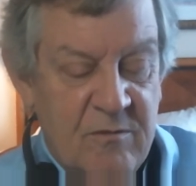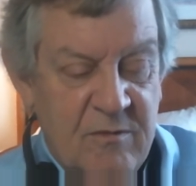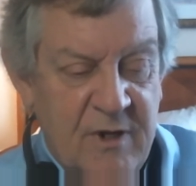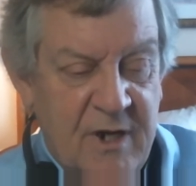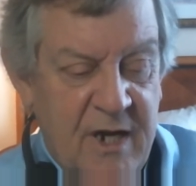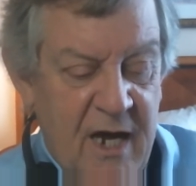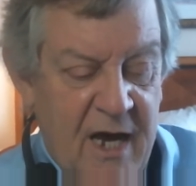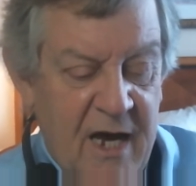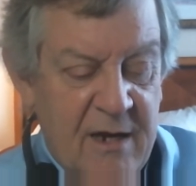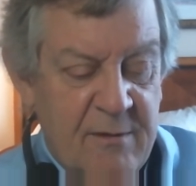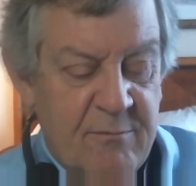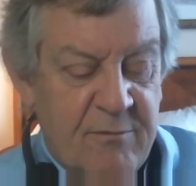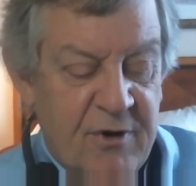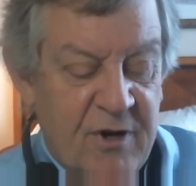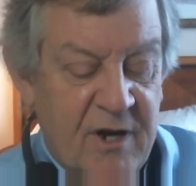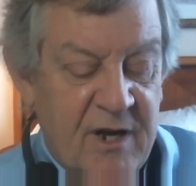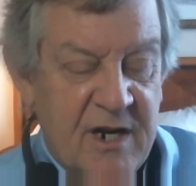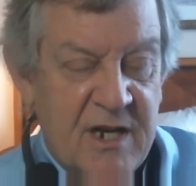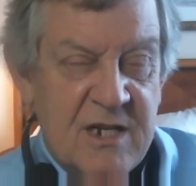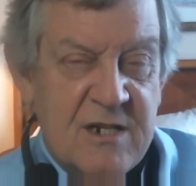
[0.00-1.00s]
God
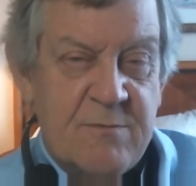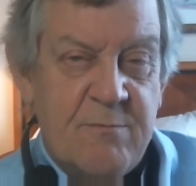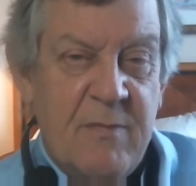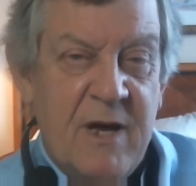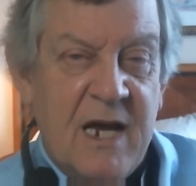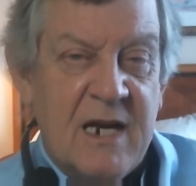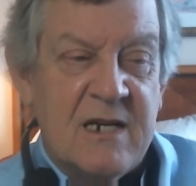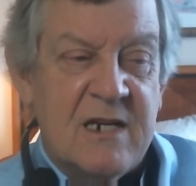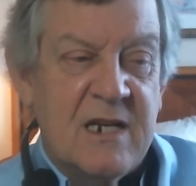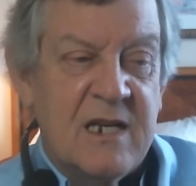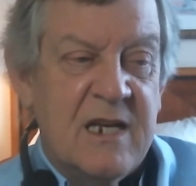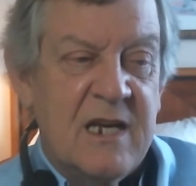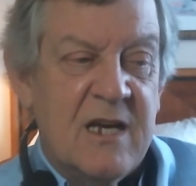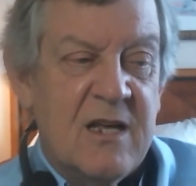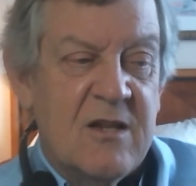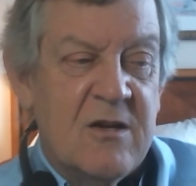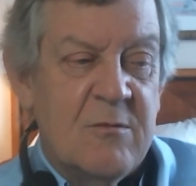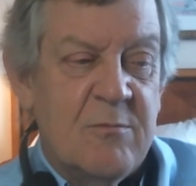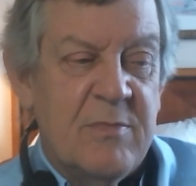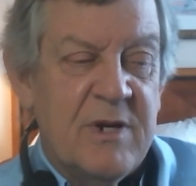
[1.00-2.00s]
brought us back
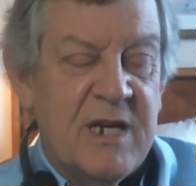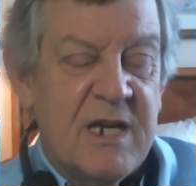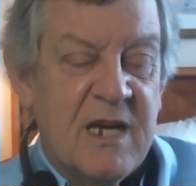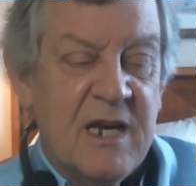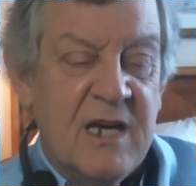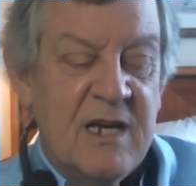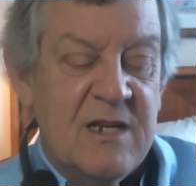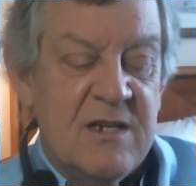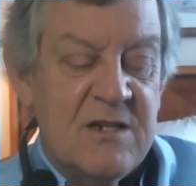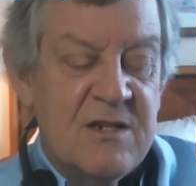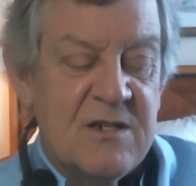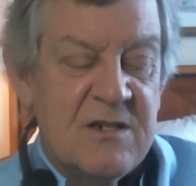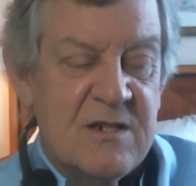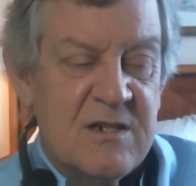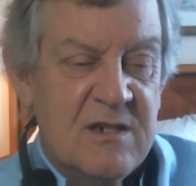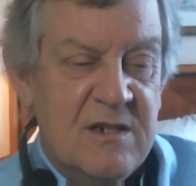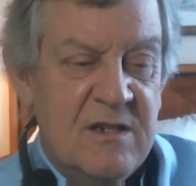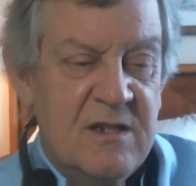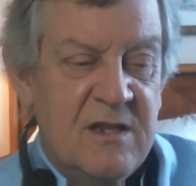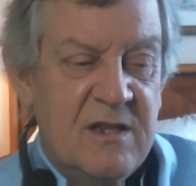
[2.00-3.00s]
together
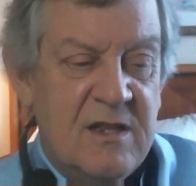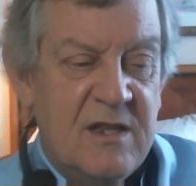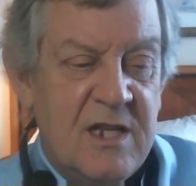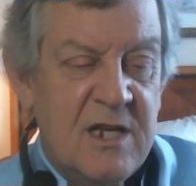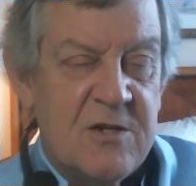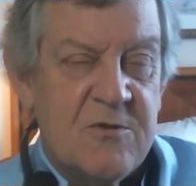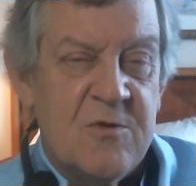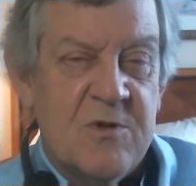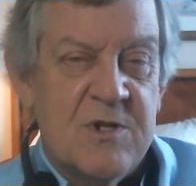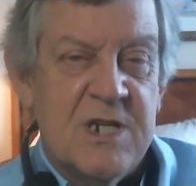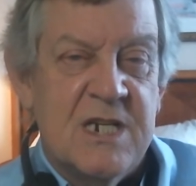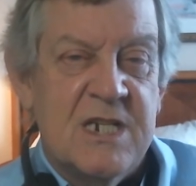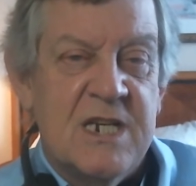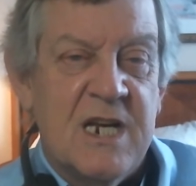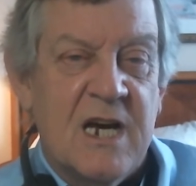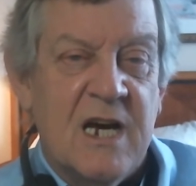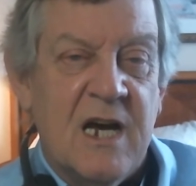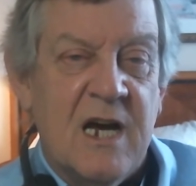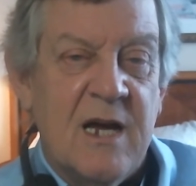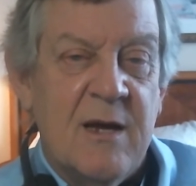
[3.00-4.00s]
because this was a
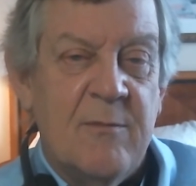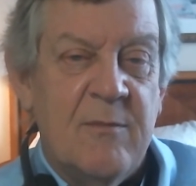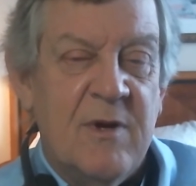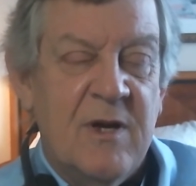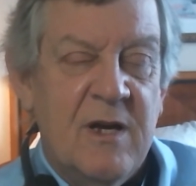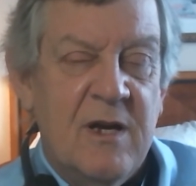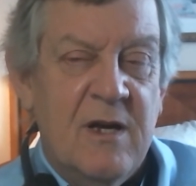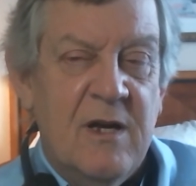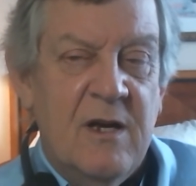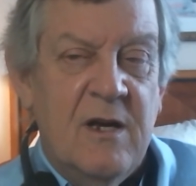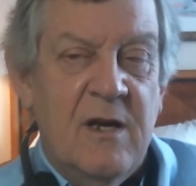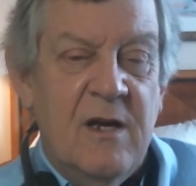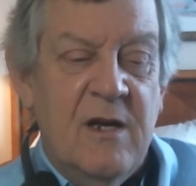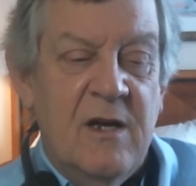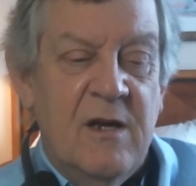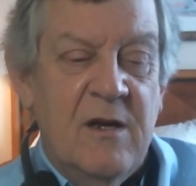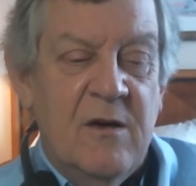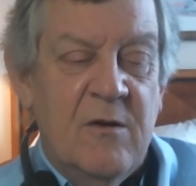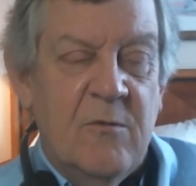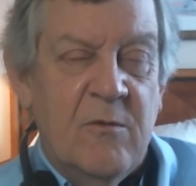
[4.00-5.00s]
time
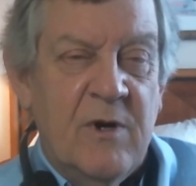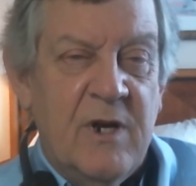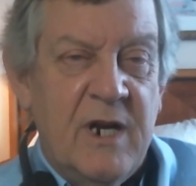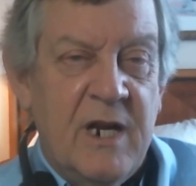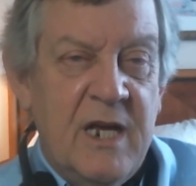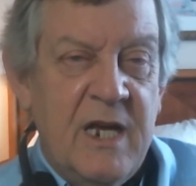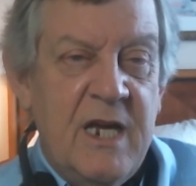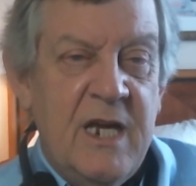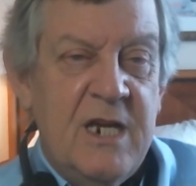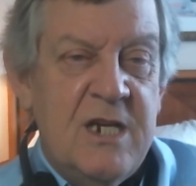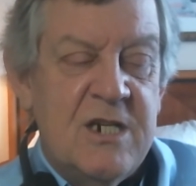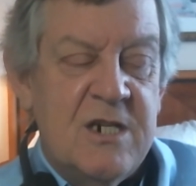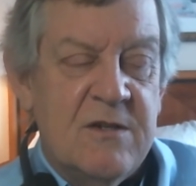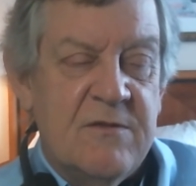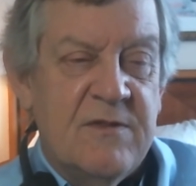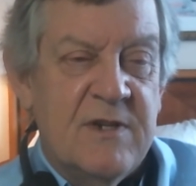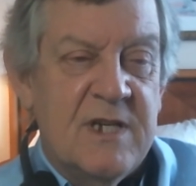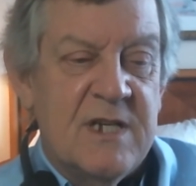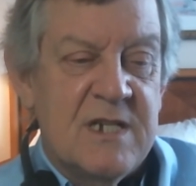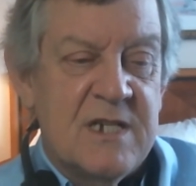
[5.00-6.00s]
when each
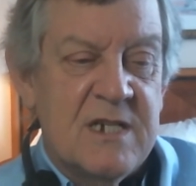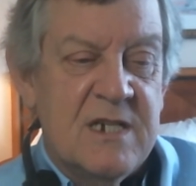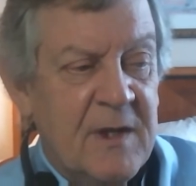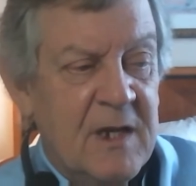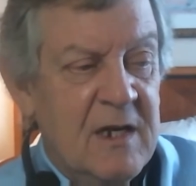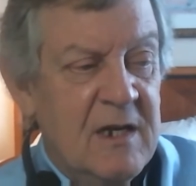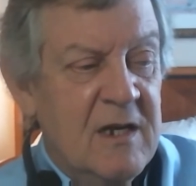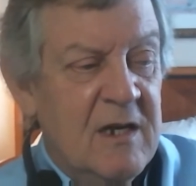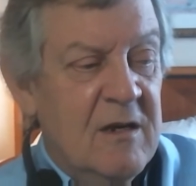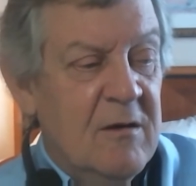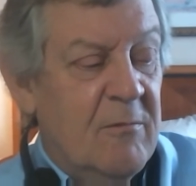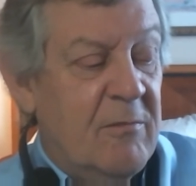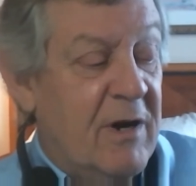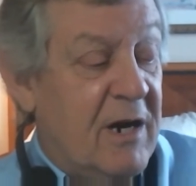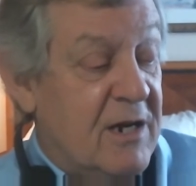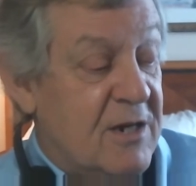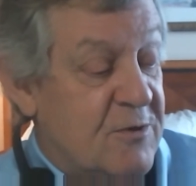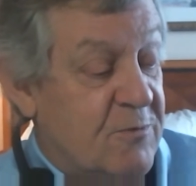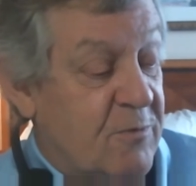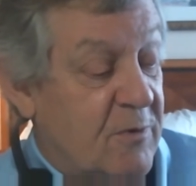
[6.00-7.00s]
of us, but
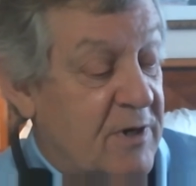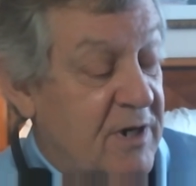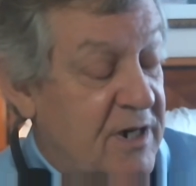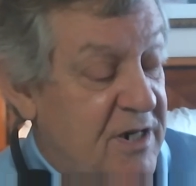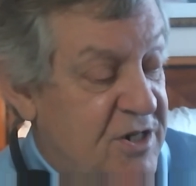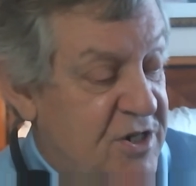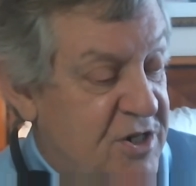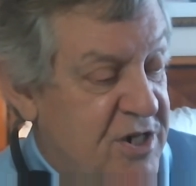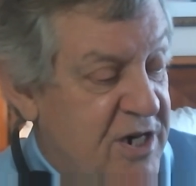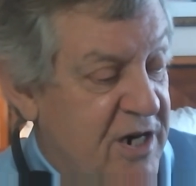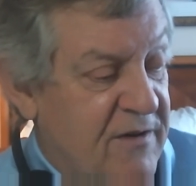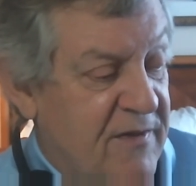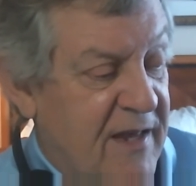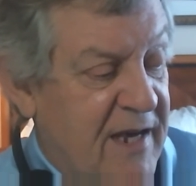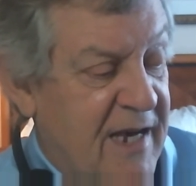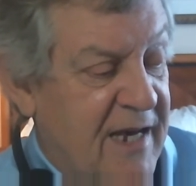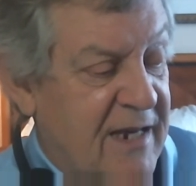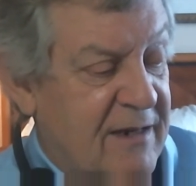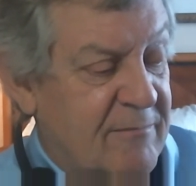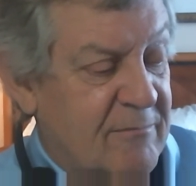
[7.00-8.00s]
I just wanted to share
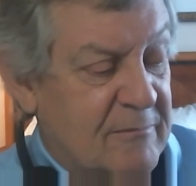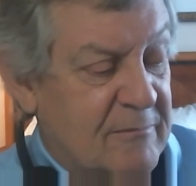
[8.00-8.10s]
that.